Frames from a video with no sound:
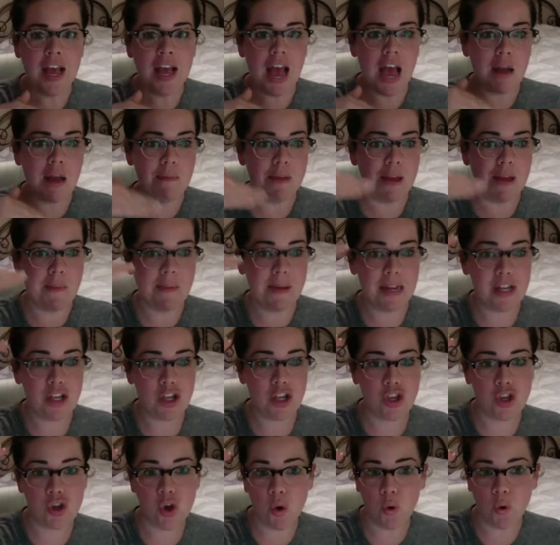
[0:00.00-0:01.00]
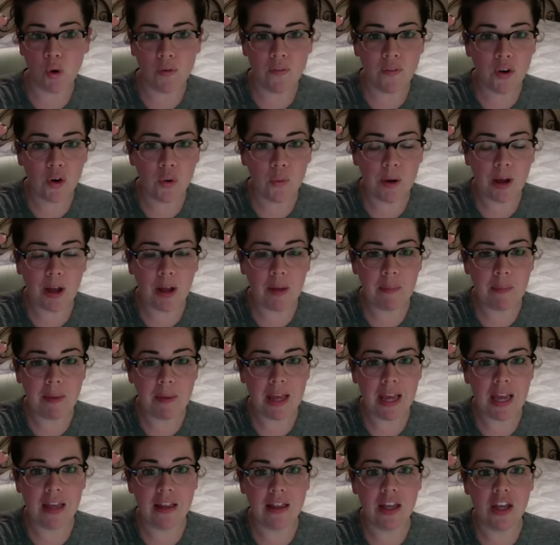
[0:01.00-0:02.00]
and maybe it's so
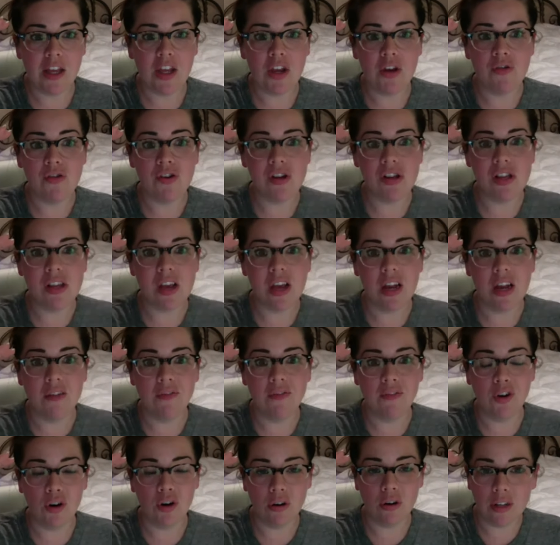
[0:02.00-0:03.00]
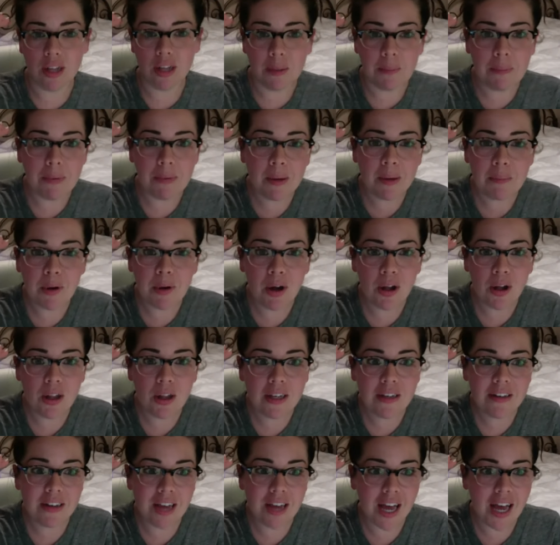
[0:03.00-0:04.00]
overwhelming that you just kind of curl up in a ball
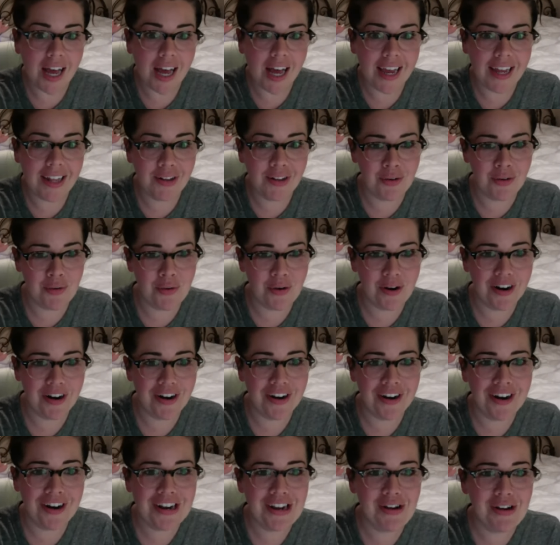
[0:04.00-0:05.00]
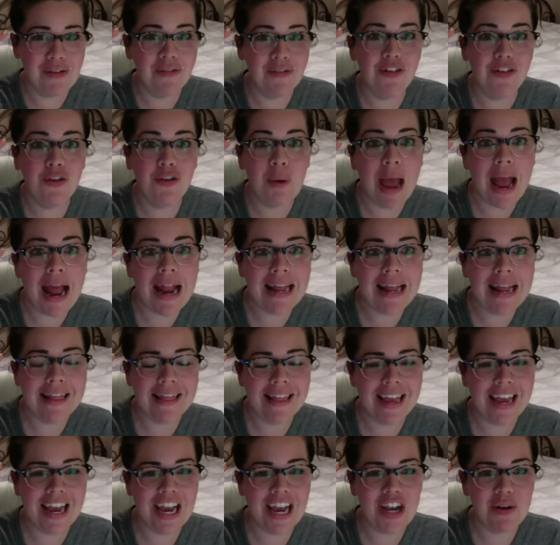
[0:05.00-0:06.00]
and die in the corner and you don't do
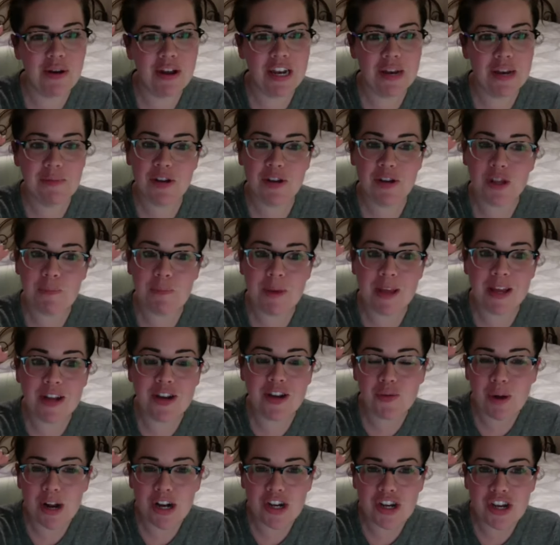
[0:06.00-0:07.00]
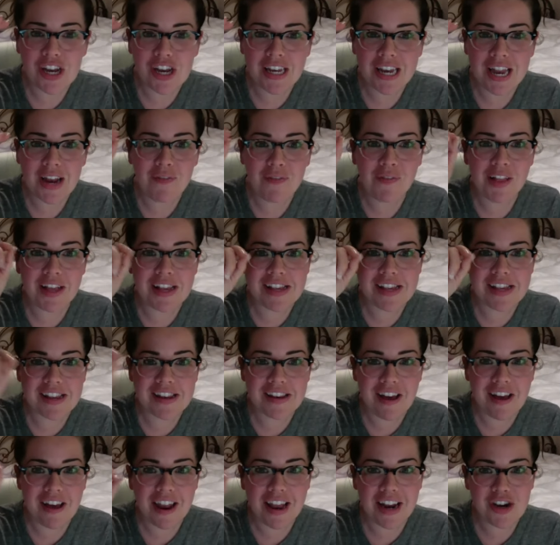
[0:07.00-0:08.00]
anything and you end up just binge watching Netflix and
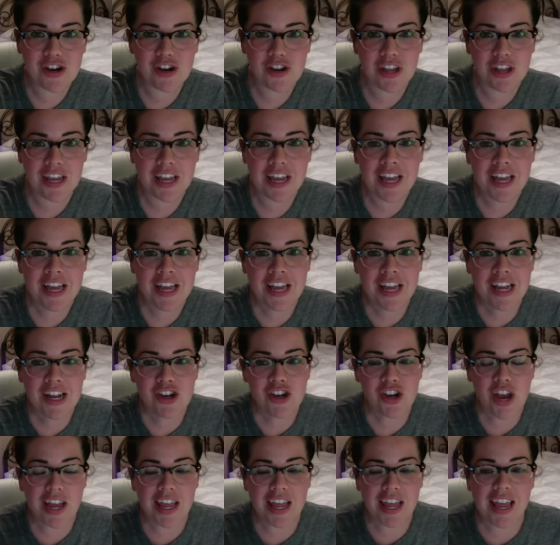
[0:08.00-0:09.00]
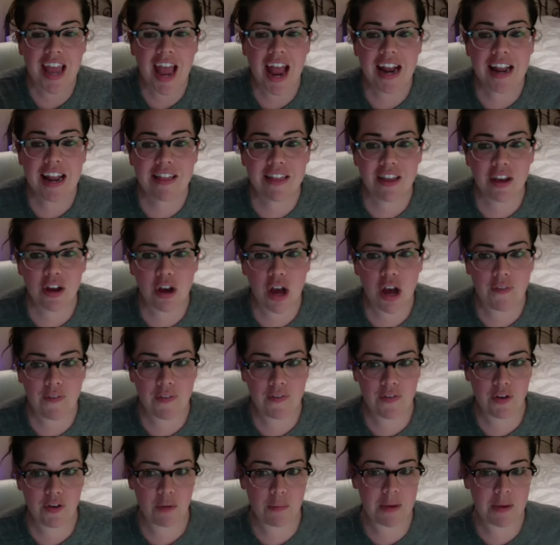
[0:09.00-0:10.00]
not actually checking anything off
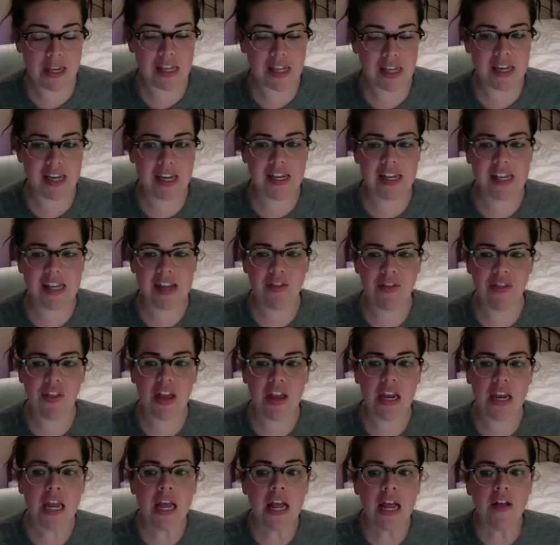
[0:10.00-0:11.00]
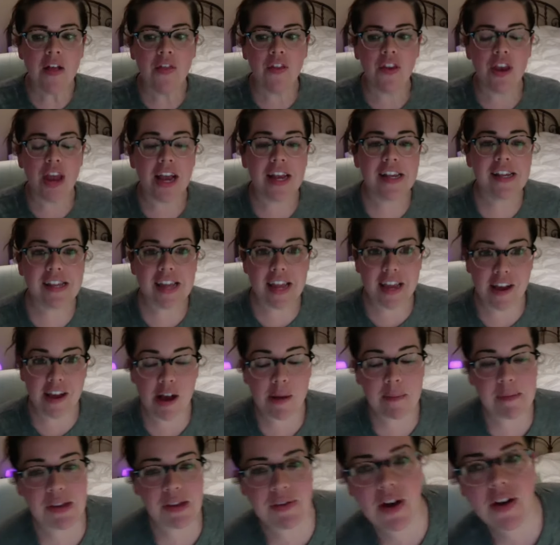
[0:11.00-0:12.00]
of your business and then the next day
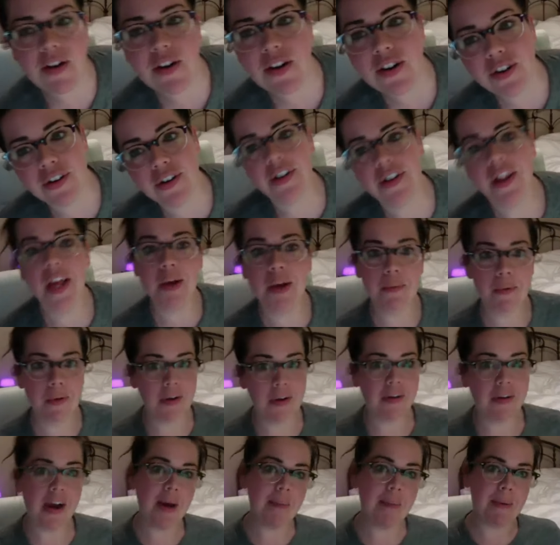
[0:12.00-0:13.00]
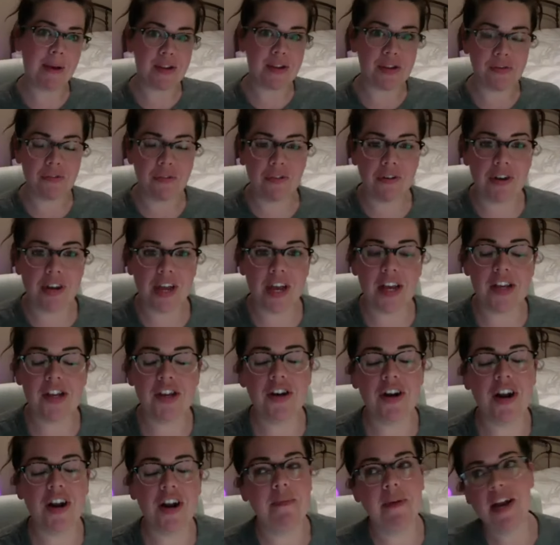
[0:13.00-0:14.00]
comes around and you're like well crap I screwed
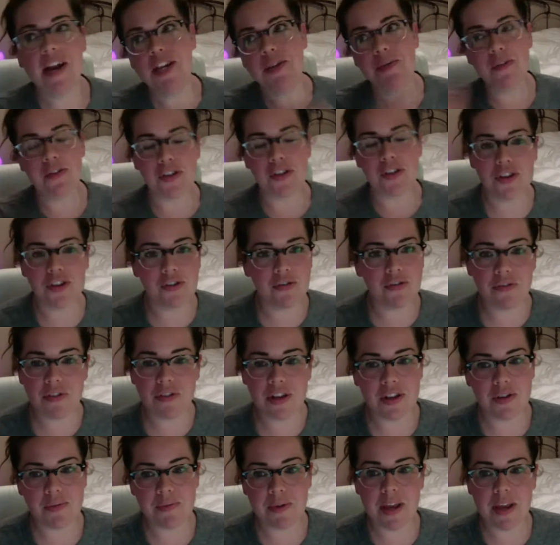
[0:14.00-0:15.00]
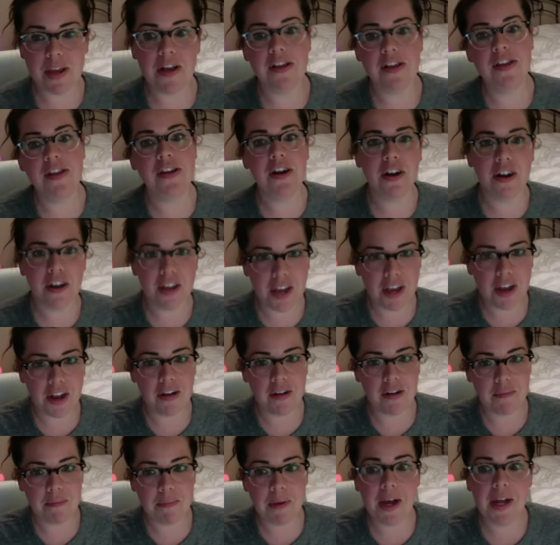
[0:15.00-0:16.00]
yesterday might as well just screw this week I'll start again
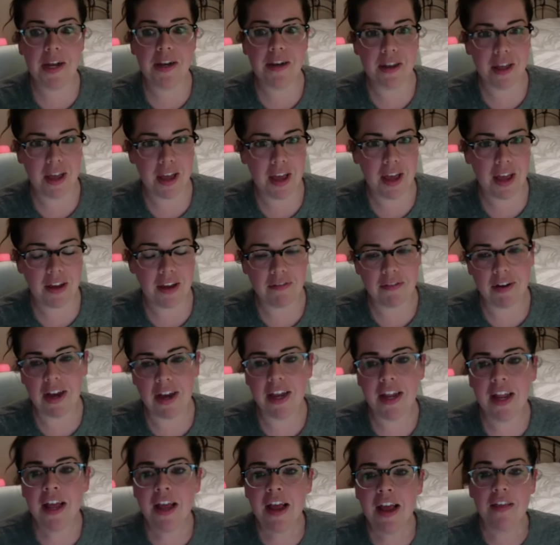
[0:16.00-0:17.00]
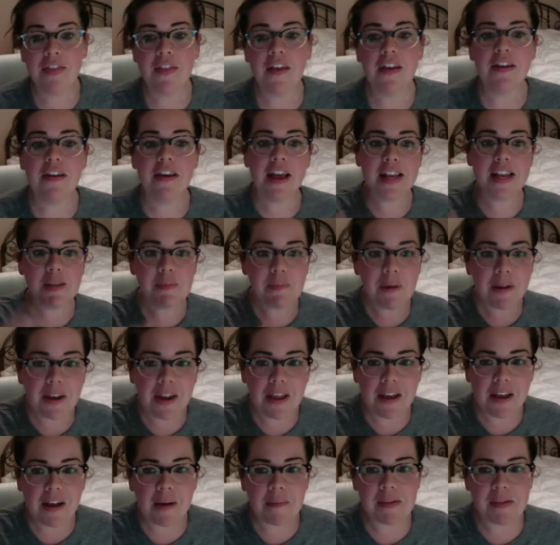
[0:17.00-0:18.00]
on Monday right and then next
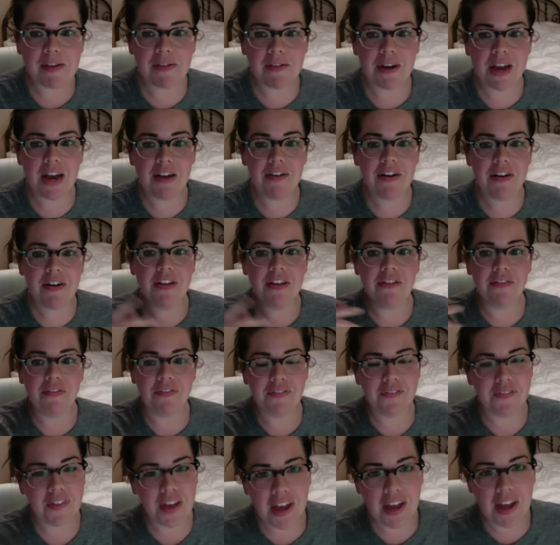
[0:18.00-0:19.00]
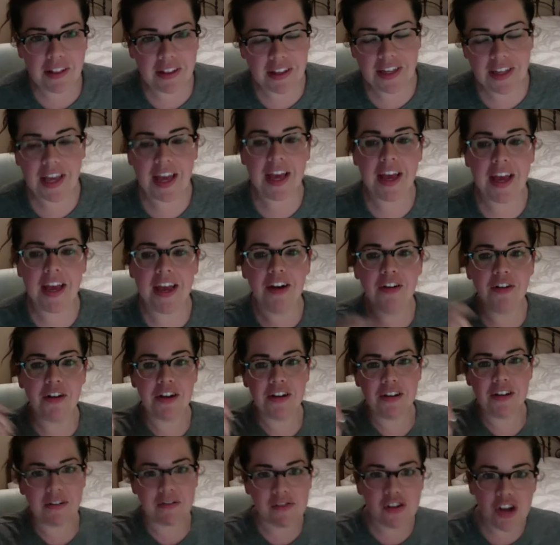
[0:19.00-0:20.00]
Monday comes around and you fail again or
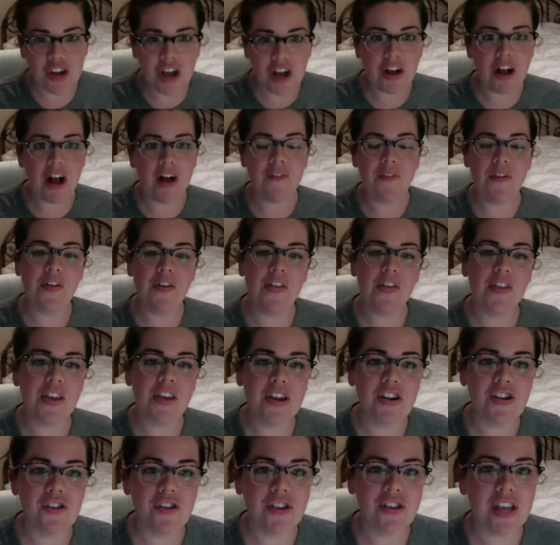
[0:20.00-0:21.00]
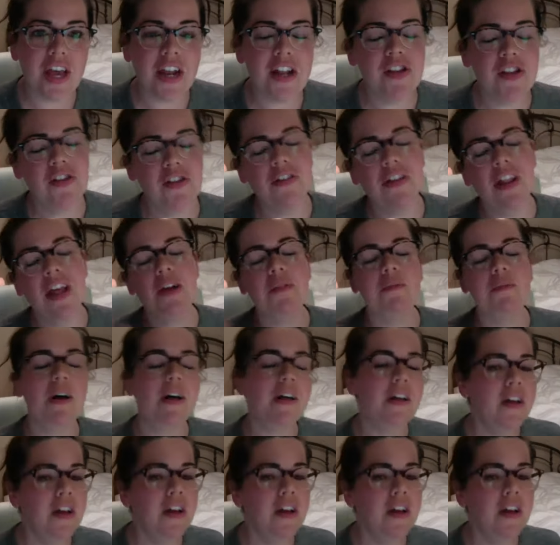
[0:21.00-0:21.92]
you don't check off all the things you said and so you're like well